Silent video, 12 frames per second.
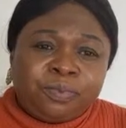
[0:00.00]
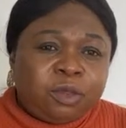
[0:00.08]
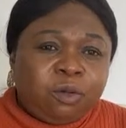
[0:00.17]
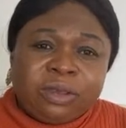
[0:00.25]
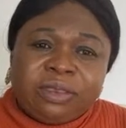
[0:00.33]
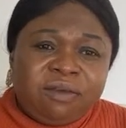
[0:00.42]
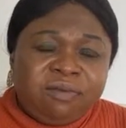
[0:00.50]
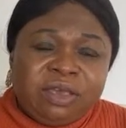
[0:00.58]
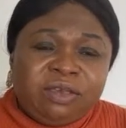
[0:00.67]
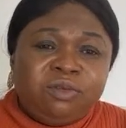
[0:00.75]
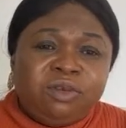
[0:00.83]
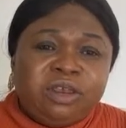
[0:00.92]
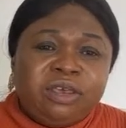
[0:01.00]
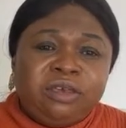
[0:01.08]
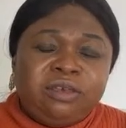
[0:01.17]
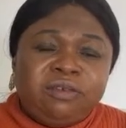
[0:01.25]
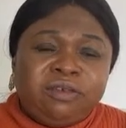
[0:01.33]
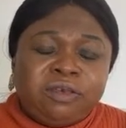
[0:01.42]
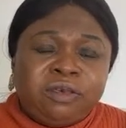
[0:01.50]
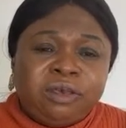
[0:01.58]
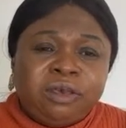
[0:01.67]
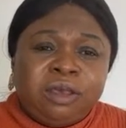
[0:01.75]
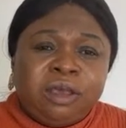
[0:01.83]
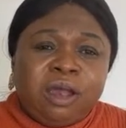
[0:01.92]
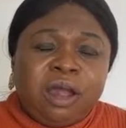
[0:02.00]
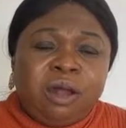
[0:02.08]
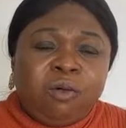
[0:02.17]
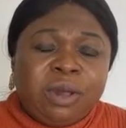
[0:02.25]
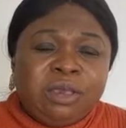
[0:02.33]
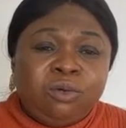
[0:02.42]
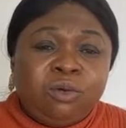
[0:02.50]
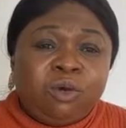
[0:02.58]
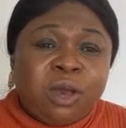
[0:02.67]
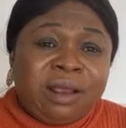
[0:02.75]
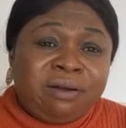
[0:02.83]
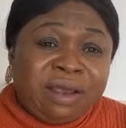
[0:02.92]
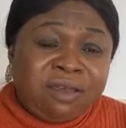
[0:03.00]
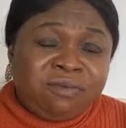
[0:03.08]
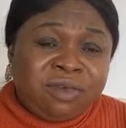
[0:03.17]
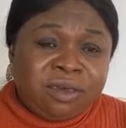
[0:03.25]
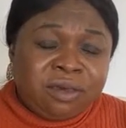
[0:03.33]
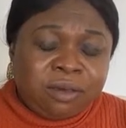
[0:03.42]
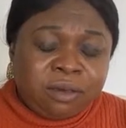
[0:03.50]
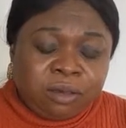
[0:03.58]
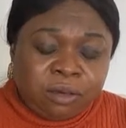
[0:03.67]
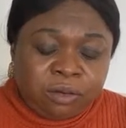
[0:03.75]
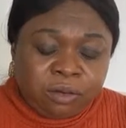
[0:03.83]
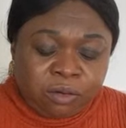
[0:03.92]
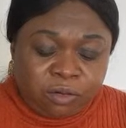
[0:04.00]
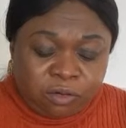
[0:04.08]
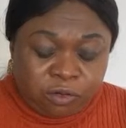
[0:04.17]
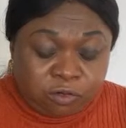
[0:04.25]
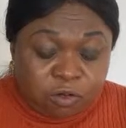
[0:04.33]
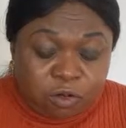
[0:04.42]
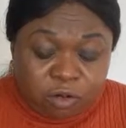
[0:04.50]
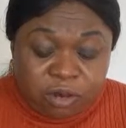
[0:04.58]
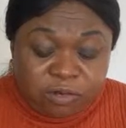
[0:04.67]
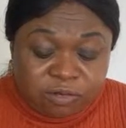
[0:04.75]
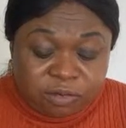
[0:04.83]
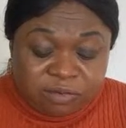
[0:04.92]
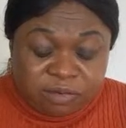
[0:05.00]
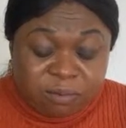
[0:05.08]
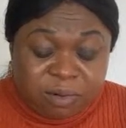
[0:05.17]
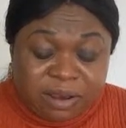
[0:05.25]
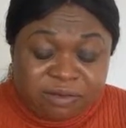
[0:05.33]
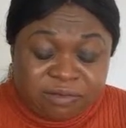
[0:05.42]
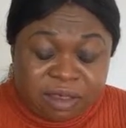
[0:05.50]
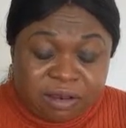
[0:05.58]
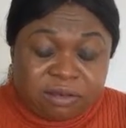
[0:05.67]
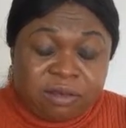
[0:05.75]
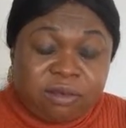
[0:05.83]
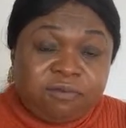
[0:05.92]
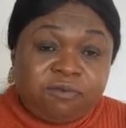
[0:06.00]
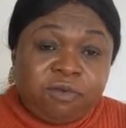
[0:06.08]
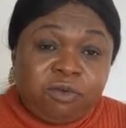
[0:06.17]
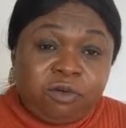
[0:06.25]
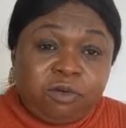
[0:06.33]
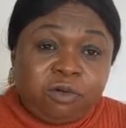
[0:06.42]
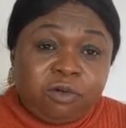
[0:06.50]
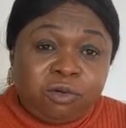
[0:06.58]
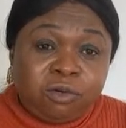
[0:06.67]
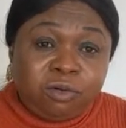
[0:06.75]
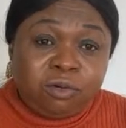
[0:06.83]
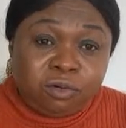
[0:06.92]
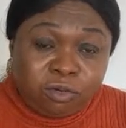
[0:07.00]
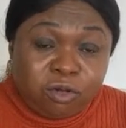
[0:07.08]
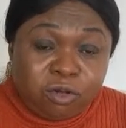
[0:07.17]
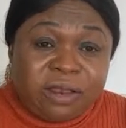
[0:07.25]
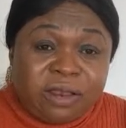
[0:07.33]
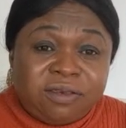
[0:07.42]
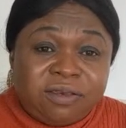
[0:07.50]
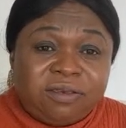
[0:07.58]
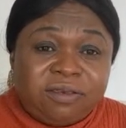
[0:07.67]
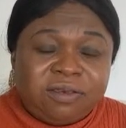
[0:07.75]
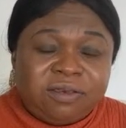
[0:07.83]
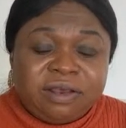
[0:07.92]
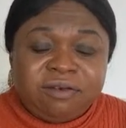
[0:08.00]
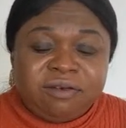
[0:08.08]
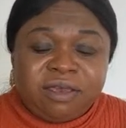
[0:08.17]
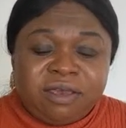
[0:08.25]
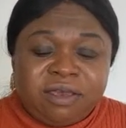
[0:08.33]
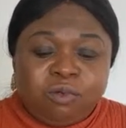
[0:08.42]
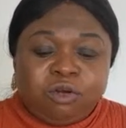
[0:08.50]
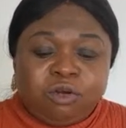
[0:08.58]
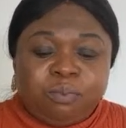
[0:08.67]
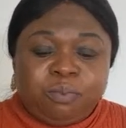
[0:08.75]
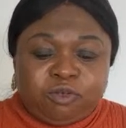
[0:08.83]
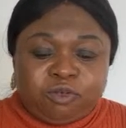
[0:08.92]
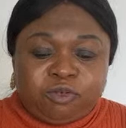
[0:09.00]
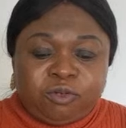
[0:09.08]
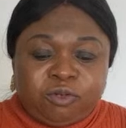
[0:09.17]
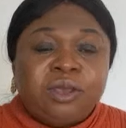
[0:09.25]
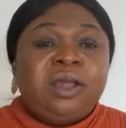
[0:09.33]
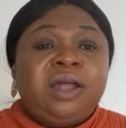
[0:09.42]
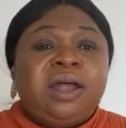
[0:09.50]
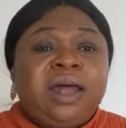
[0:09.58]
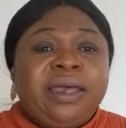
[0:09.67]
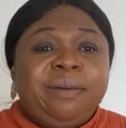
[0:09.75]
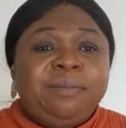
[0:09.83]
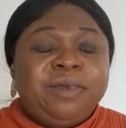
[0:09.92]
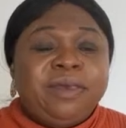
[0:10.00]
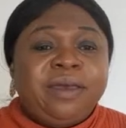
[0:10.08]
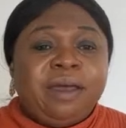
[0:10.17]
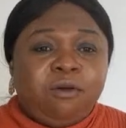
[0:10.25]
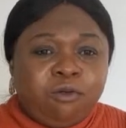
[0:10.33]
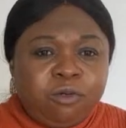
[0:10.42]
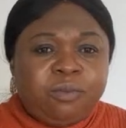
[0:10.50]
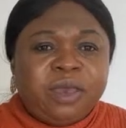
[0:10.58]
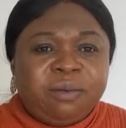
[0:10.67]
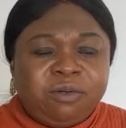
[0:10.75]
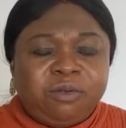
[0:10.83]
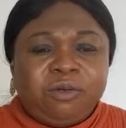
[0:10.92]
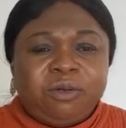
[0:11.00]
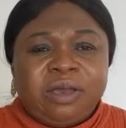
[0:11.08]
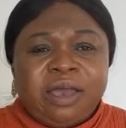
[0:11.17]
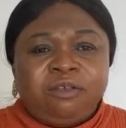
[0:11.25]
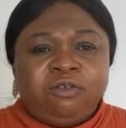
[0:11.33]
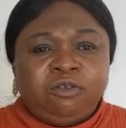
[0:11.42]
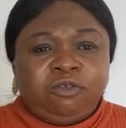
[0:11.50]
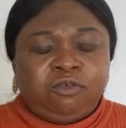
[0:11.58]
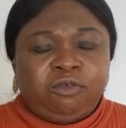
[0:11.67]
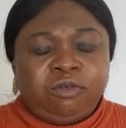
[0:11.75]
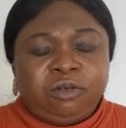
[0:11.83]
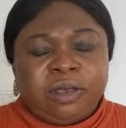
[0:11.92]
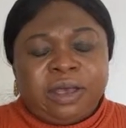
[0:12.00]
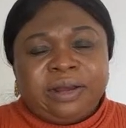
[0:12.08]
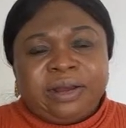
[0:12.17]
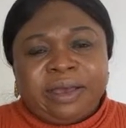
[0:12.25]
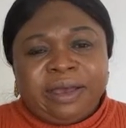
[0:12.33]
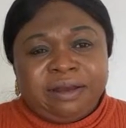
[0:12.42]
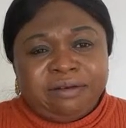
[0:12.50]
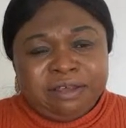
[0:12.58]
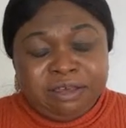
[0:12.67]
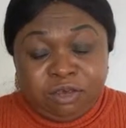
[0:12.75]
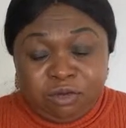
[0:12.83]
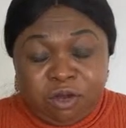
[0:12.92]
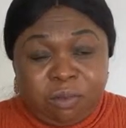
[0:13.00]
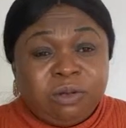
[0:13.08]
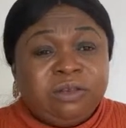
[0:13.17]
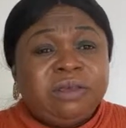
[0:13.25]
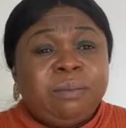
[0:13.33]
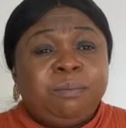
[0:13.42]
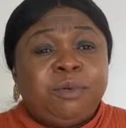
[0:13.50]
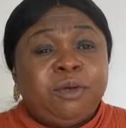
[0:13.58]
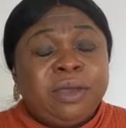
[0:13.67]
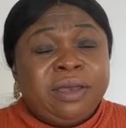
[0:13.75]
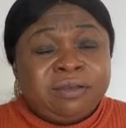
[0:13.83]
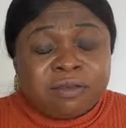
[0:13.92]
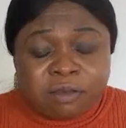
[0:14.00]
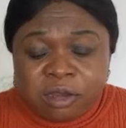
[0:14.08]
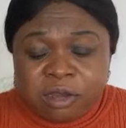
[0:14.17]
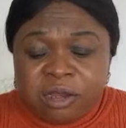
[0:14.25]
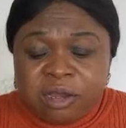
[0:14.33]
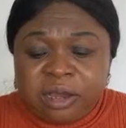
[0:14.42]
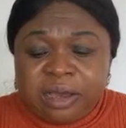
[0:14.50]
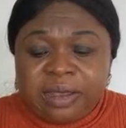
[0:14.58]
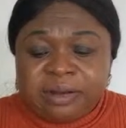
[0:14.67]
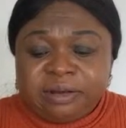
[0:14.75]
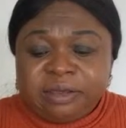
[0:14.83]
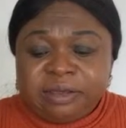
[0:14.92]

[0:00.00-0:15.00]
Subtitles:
whatever you need when you arrive here. So it's as simple as that. If you know that this is an area you want to pursue, I am here. I will be able to guide you through, and I can link you up with employers and